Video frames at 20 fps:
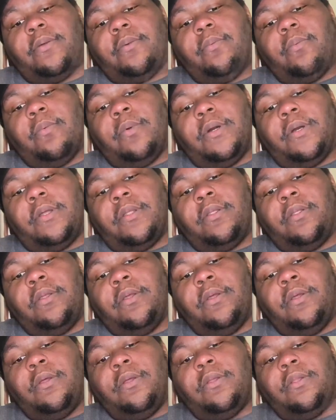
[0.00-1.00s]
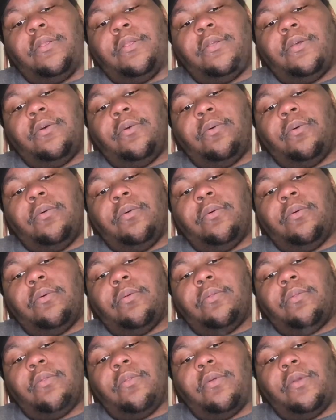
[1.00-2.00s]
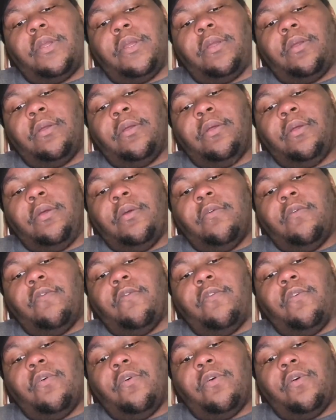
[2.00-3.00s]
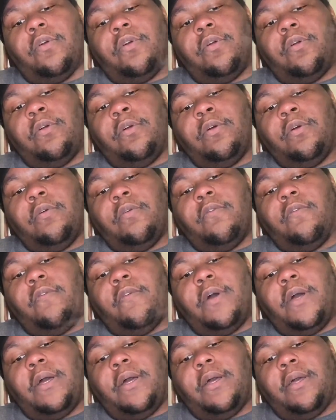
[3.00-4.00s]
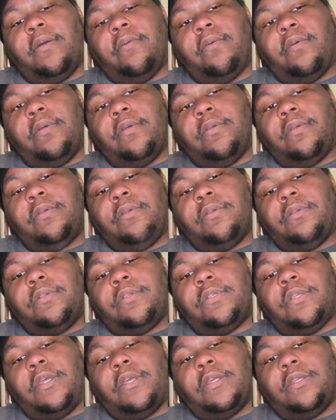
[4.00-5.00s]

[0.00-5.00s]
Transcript: 1, 2, 3, 4, 5, 6.